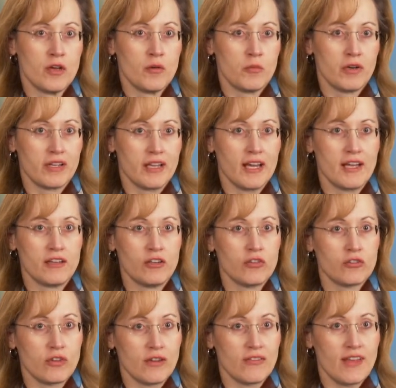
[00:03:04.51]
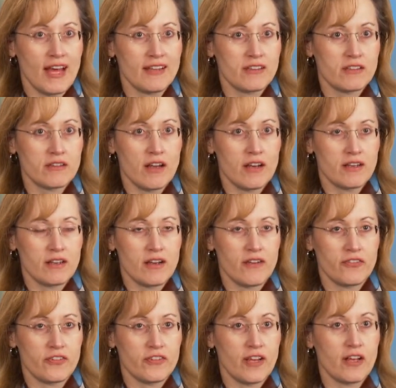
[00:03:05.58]
But again, usually that's not enough
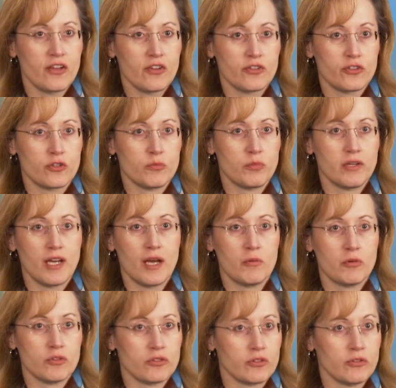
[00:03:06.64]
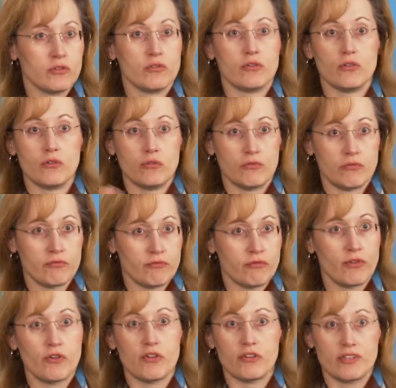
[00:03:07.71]
cells to be able to do
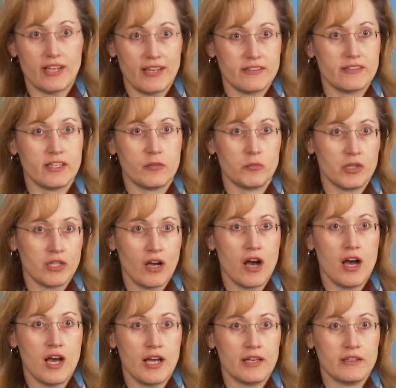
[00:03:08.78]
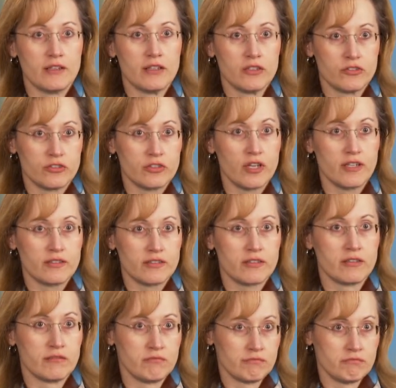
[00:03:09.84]
further testing beyond
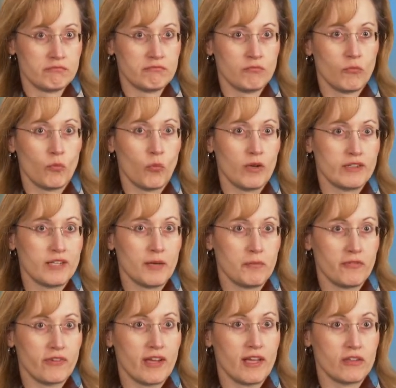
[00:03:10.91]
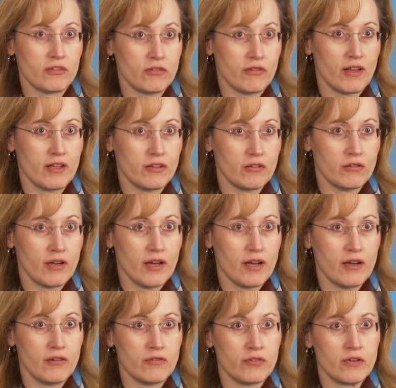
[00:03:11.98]
just what type of cancer that you
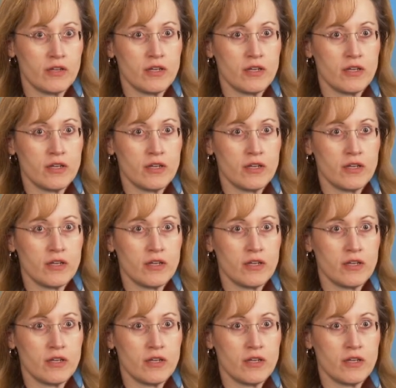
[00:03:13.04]
have.